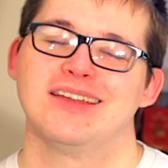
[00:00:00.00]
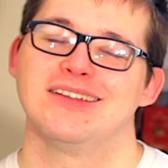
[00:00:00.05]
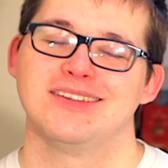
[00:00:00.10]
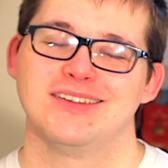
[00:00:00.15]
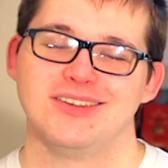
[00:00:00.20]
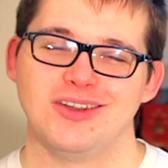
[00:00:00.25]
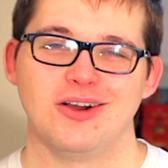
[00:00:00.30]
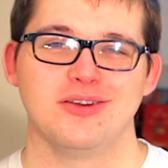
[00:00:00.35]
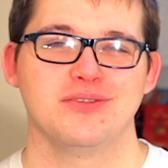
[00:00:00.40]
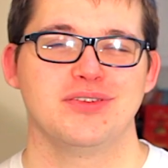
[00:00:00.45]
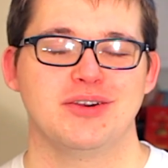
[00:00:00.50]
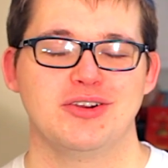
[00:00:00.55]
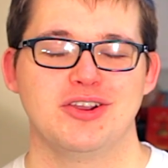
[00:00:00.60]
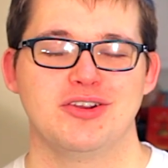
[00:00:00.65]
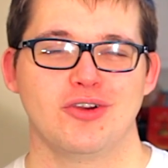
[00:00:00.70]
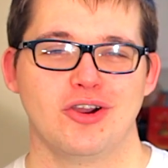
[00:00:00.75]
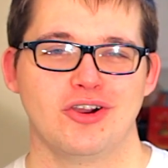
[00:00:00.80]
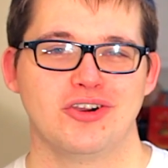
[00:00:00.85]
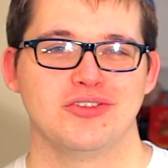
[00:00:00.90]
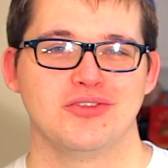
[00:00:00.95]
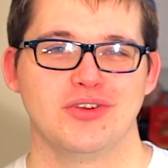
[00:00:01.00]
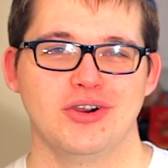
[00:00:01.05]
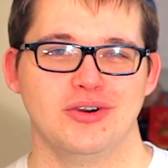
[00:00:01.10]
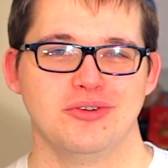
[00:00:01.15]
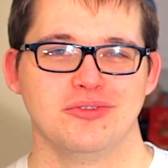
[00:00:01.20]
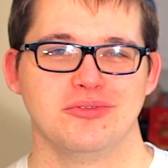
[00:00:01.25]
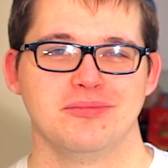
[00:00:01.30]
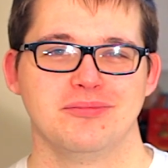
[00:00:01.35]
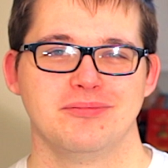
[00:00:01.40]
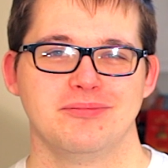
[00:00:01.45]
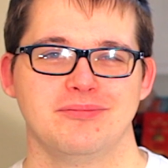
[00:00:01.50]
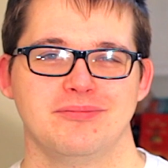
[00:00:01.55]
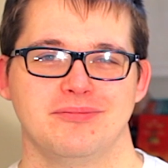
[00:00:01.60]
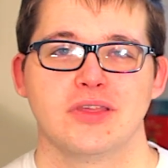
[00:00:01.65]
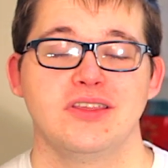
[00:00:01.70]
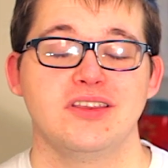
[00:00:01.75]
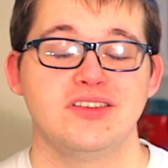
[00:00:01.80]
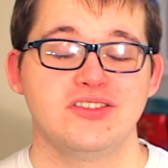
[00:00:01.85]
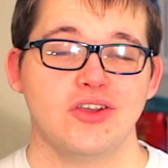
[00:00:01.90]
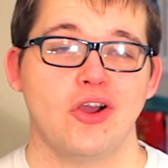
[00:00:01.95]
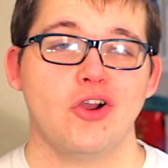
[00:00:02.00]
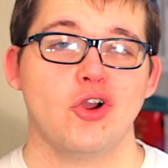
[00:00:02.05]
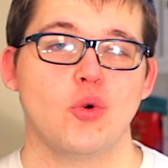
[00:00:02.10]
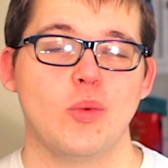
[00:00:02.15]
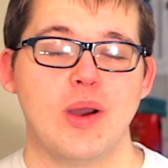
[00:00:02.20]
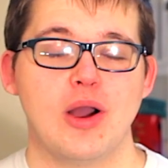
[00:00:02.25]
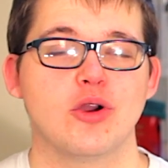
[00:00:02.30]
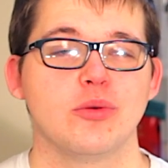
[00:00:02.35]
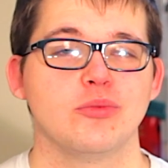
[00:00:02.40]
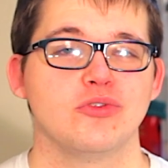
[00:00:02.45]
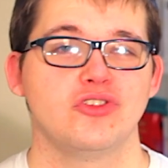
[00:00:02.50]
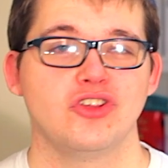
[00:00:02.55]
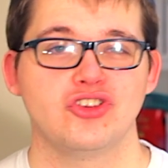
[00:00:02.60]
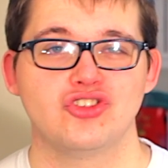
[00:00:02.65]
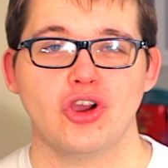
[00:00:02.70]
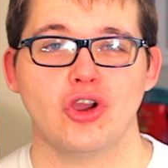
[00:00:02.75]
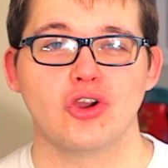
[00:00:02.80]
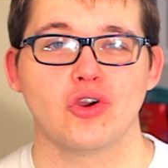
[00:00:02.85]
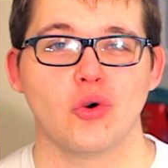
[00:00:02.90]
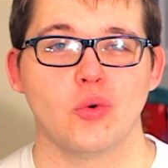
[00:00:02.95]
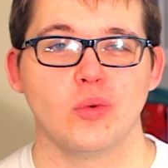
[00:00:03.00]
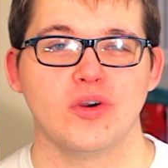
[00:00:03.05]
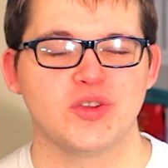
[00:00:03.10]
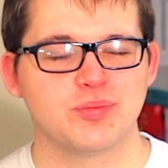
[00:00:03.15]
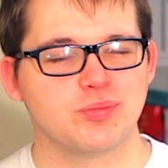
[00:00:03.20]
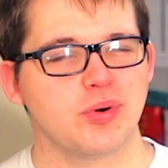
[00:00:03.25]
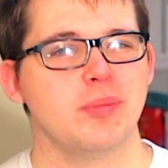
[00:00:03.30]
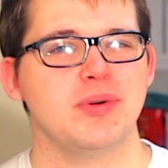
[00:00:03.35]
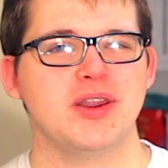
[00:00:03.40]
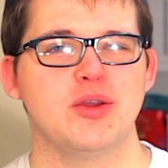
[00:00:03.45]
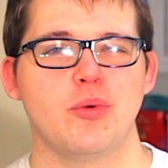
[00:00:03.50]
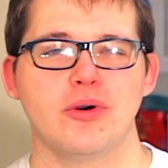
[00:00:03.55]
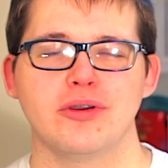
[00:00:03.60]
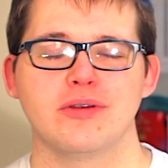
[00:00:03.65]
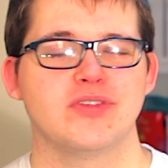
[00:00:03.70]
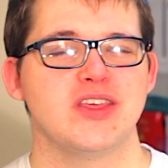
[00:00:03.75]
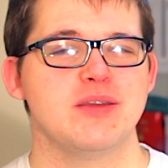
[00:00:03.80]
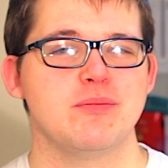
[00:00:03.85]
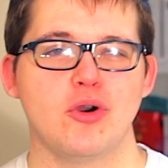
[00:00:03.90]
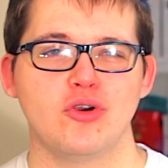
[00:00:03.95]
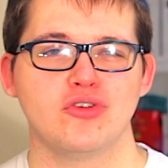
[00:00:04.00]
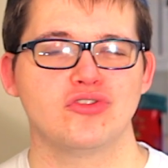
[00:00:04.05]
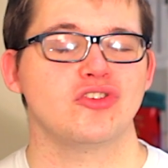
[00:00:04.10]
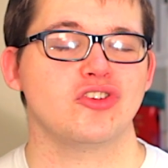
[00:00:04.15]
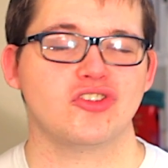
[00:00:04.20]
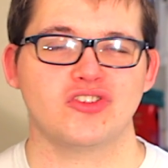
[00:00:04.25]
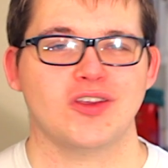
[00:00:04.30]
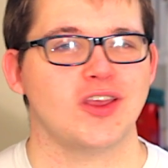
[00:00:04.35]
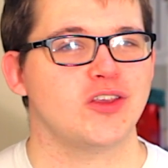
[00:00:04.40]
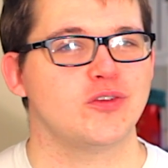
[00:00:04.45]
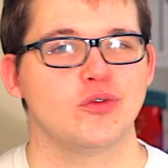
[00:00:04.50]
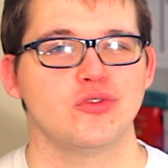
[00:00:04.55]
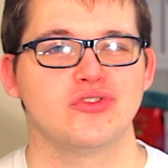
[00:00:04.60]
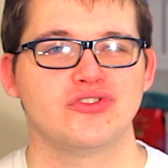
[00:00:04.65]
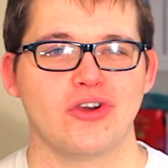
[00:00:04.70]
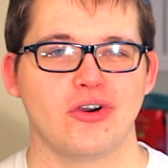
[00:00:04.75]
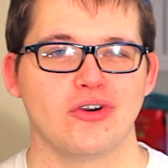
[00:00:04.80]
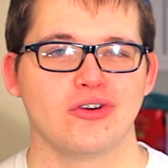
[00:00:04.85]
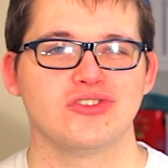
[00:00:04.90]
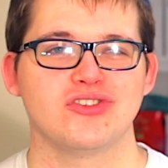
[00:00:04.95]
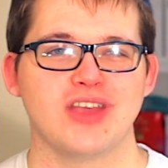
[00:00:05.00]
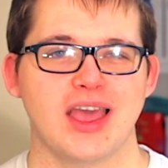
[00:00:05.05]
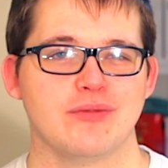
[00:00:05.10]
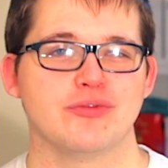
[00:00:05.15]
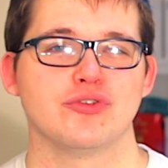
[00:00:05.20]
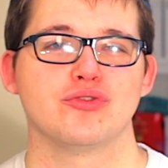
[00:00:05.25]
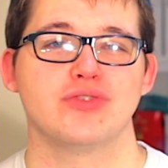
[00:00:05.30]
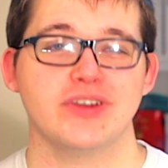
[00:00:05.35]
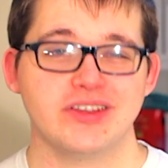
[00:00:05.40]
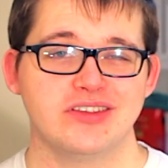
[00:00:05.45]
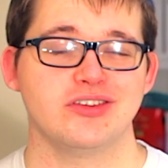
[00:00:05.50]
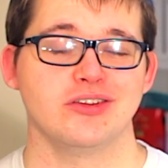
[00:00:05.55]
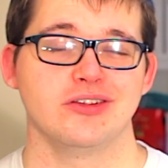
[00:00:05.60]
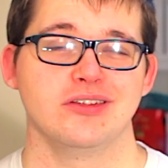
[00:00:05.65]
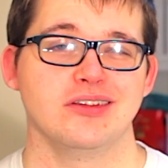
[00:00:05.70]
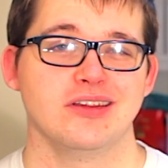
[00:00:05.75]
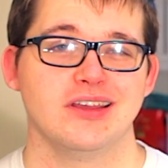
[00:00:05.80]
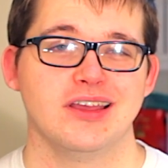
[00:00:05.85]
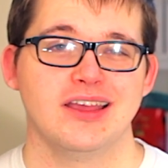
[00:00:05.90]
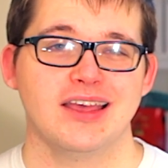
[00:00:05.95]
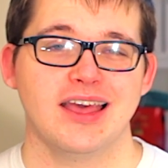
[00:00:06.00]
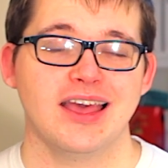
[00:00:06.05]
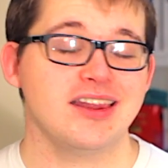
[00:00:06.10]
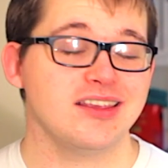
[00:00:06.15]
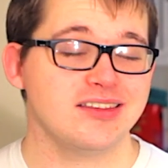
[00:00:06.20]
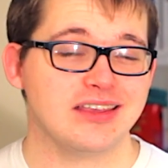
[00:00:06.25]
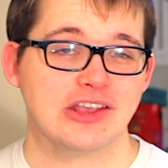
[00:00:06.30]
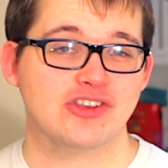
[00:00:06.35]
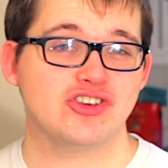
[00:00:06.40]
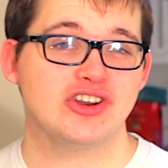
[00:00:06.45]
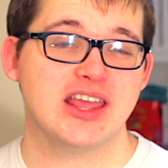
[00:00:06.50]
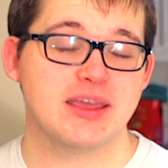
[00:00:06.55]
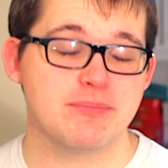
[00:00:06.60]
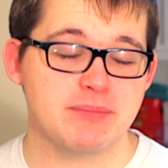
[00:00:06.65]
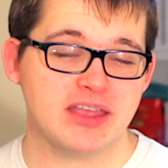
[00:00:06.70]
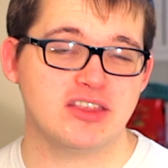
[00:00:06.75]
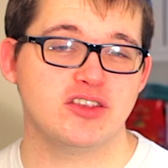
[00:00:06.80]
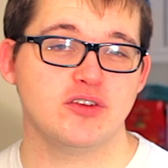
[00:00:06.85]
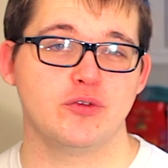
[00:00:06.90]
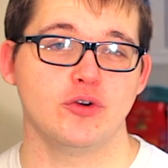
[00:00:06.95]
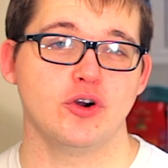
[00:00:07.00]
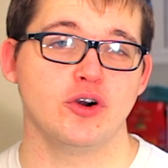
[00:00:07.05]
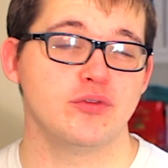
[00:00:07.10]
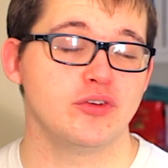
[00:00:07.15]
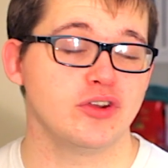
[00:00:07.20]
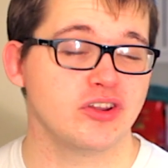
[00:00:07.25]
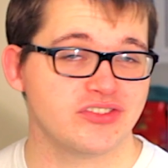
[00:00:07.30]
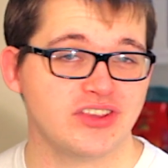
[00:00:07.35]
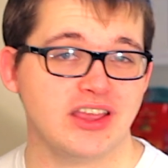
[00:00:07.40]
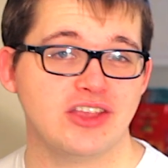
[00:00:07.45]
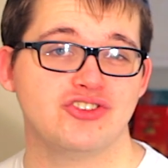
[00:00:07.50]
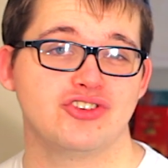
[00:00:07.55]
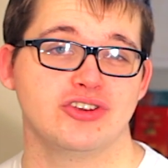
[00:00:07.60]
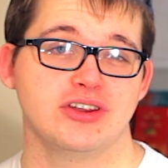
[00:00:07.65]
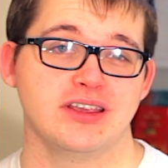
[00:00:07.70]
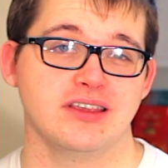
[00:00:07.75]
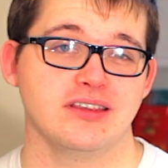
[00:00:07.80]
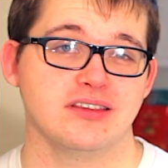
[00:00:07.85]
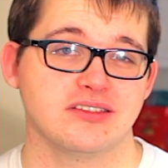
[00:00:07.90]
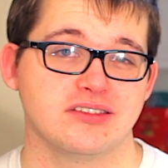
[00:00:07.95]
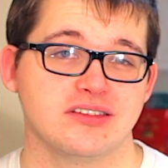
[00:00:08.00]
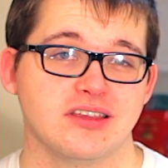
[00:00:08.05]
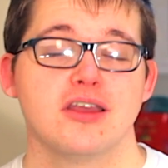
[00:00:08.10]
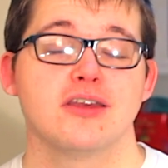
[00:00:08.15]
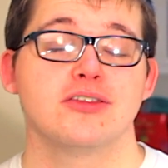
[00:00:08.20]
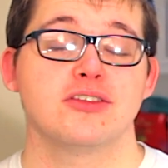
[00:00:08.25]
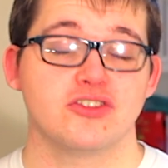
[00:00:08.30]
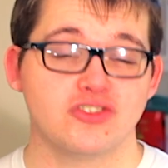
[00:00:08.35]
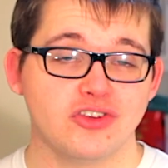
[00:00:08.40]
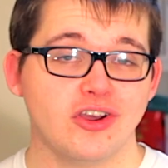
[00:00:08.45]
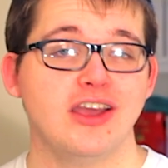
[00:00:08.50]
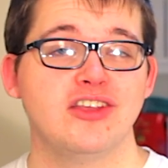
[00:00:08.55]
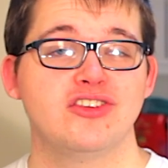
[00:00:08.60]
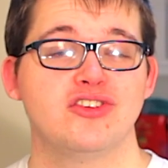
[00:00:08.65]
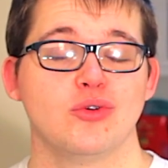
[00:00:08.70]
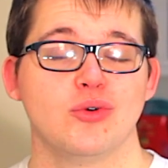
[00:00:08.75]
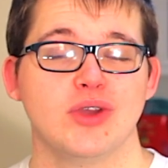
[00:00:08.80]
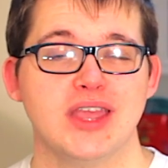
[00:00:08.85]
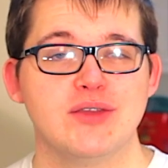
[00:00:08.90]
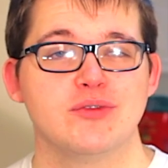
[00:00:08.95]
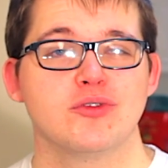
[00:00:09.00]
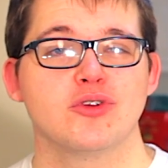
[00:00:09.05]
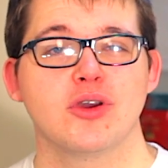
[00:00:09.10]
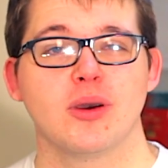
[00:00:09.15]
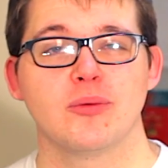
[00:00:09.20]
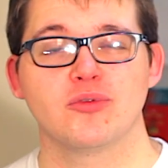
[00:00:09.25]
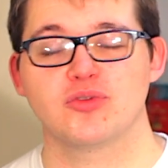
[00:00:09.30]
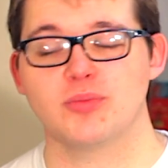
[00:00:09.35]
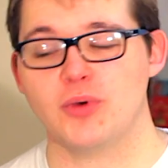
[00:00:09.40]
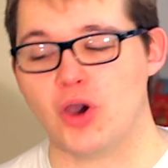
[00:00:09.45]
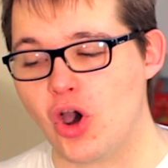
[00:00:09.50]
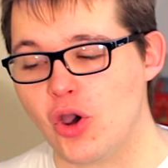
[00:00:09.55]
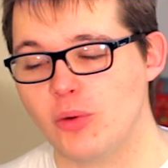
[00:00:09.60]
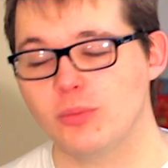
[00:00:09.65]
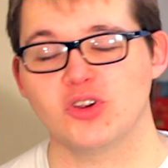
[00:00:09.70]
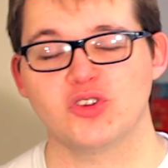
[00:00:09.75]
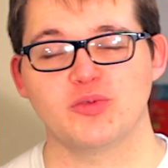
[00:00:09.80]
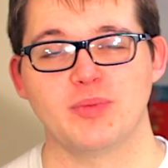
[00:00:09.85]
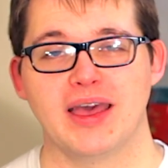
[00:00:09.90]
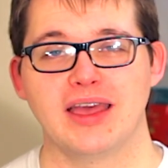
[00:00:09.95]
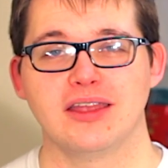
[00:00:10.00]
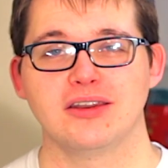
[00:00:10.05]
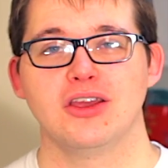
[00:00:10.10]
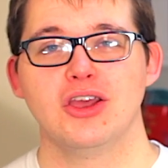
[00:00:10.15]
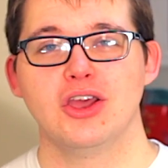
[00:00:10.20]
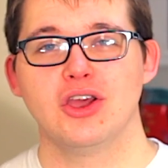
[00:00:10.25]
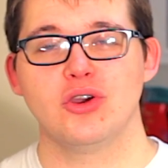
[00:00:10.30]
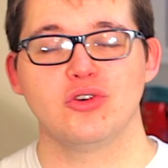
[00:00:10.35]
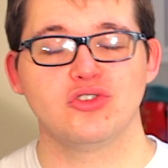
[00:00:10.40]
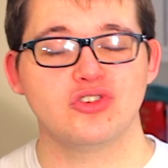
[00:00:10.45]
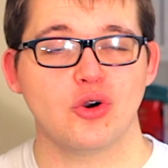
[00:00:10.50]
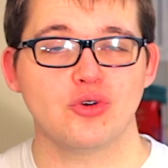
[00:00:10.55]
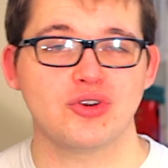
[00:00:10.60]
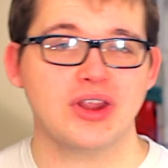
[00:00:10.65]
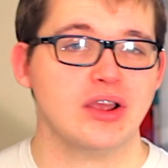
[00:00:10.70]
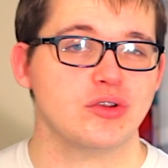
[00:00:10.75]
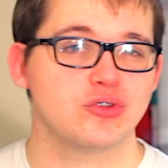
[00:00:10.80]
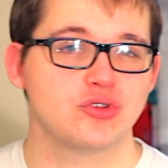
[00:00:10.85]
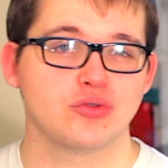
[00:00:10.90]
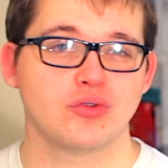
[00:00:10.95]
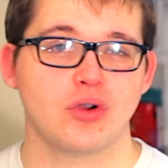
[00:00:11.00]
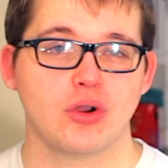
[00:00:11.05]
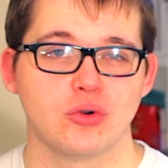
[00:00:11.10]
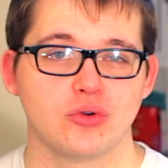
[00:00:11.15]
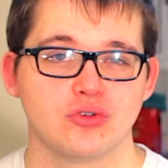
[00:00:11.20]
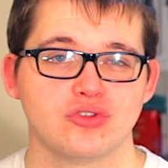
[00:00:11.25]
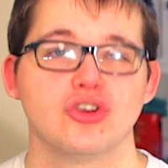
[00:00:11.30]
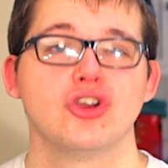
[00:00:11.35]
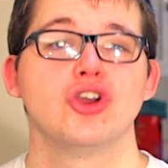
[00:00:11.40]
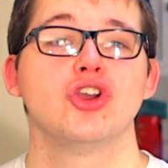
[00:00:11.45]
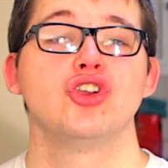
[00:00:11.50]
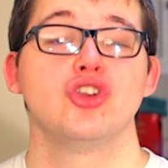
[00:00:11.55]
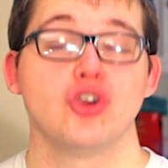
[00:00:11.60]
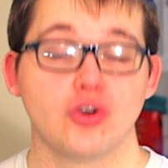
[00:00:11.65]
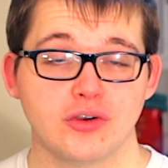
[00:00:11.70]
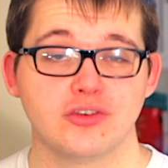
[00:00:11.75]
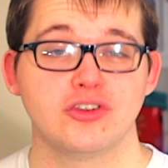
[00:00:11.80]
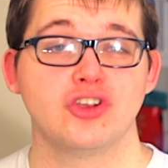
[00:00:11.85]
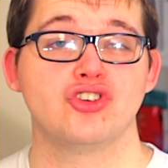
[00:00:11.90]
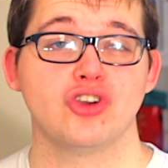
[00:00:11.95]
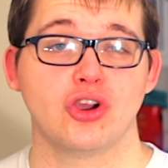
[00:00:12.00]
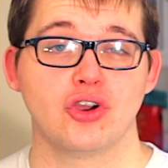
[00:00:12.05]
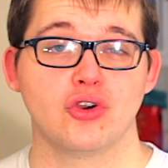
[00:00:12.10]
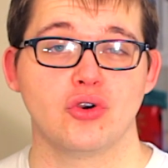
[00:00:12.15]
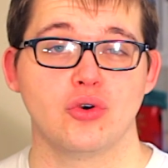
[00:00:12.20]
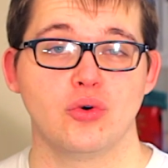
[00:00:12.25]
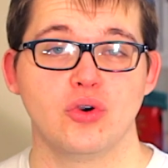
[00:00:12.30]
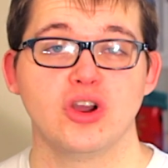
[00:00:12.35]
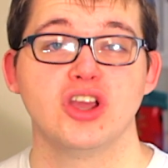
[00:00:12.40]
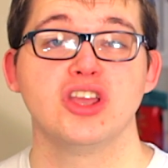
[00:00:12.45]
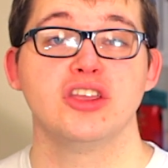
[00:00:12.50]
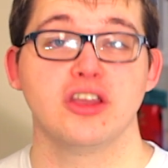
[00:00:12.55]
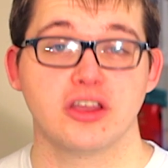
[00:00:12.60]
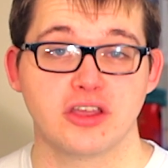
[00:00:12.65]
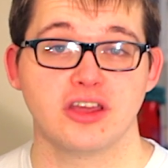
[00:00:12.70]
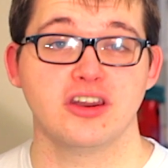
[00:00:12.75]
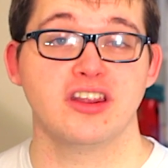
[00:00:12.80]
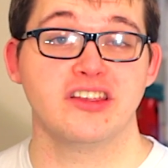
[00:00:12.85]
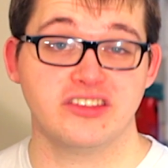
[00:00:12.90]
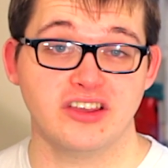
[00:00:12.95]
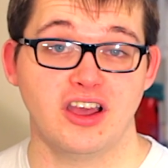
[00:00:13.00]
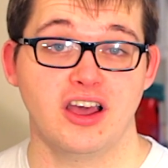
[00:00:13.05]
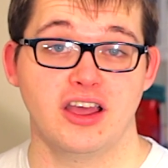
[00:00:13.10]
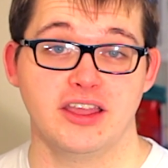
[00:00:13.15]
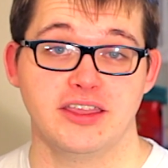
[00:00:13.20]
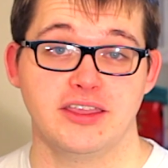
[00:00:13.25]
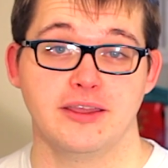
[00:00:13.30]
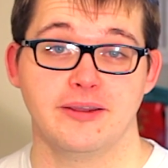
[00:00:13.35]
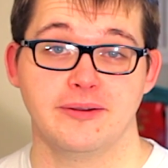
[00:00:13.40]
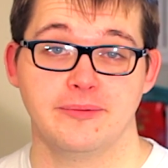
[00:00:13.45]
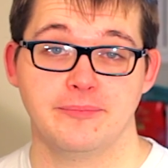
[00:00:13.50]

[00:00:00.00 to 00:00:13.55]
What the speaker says: Not very rock and roll. The song Welcome to the Jungle is probably one of the most successful songs ever written, and is actually a metaphor for Los Angeles. The title even comes from a homeless man who told Axl Rose, "You're in the jungle, you're gonna die."